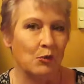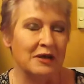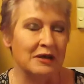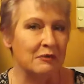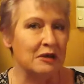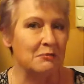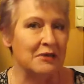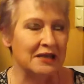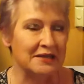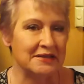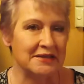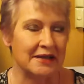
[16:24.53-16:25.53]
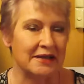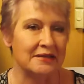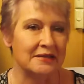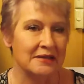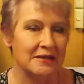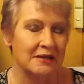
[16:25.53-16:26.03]
When we
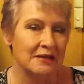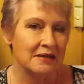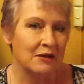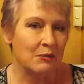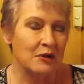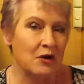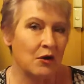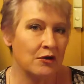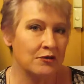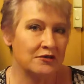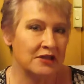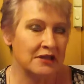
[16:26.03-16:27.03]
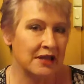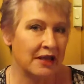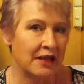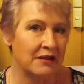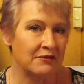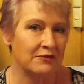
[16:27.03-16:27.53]
meditate, we often
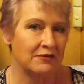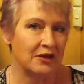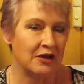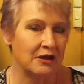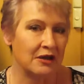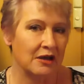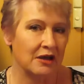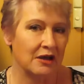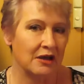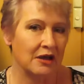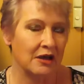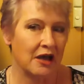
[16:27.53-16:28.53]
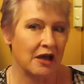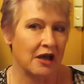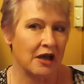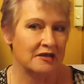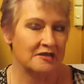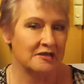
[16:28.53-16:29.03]
have
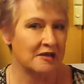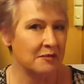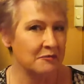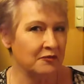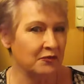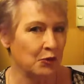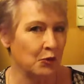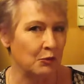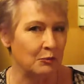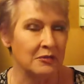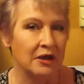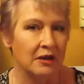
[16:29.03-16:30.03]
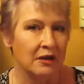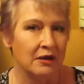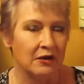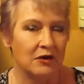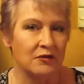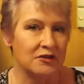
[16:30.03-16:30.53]
some form
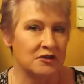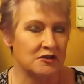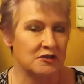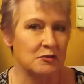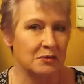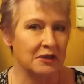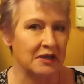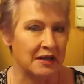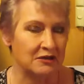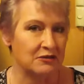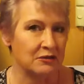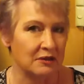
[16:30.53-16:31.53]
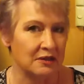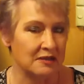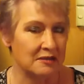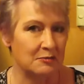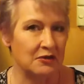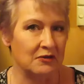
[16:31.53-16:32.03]
of a supernatural
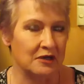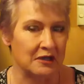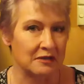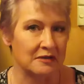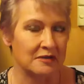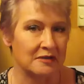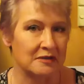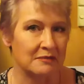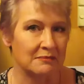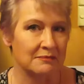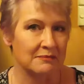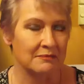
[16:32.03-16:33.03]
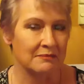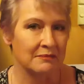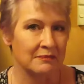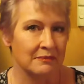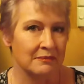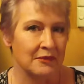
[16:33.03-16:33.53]
experience.
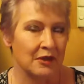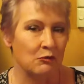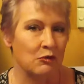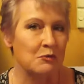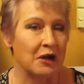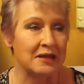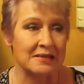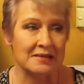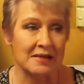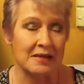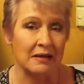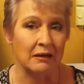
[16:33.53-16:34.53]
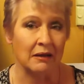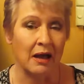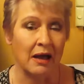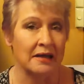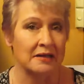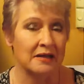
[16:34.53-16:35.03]
We might see a
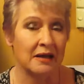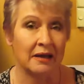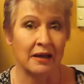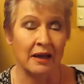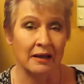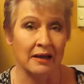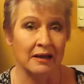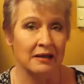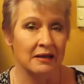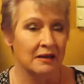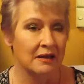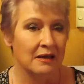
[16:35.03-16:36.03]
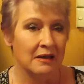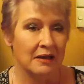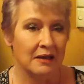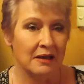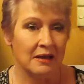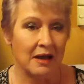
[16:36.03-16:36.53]
light, a color.
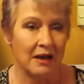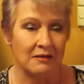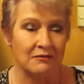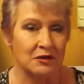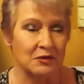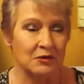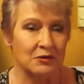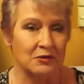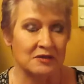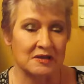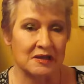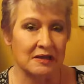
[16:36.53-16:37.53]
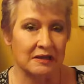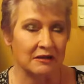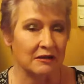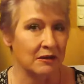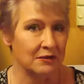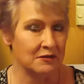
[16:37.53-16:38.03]
I recall
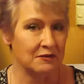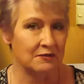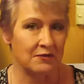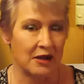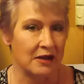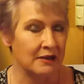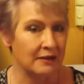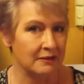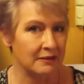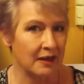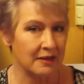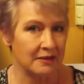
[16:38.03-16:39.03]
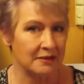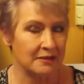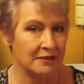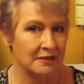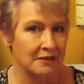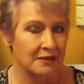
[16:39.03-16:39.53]
seeing a lot of violet light.